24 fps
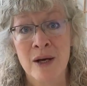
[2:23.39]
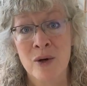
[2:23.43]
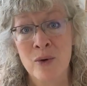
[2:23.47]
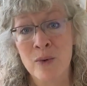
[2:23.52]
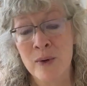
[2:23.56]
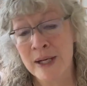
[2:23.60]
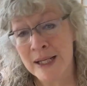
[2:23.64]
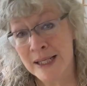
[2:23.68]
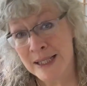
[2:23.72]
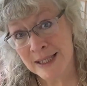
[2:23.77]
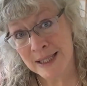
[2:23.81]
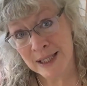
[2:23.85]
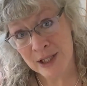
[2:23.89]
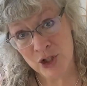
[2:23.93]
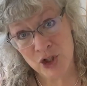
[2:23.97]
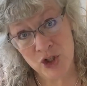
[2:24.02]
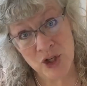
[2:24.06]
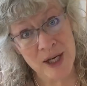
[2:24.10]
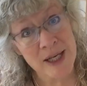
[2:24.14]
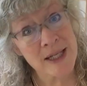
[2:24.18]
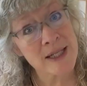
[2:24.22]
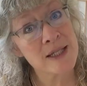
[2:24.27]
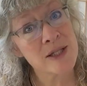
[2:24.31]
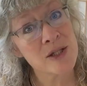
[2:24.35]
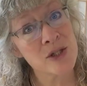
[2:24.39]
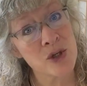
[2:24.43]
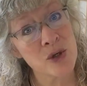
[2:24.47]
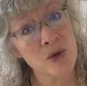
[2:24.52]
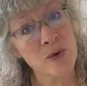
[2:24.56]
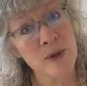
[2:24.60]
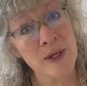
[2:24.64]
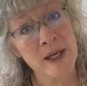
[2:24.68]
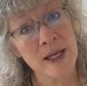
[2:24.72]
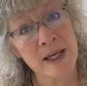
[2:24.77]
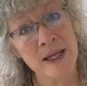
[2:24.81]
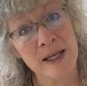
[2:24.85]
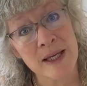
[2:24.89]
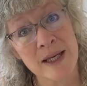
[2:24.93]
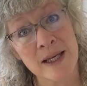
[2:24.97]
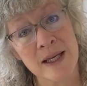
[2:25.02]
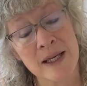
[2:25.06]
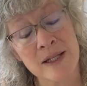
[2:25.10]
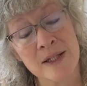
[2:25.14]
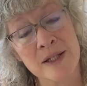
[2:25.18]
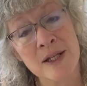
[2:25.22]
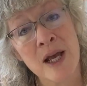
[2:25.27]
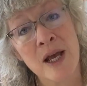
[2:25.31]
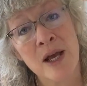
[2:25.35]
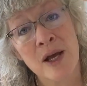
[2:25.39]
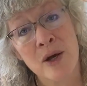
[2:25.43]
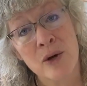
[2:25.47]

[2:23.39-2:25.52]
What I suggest doing is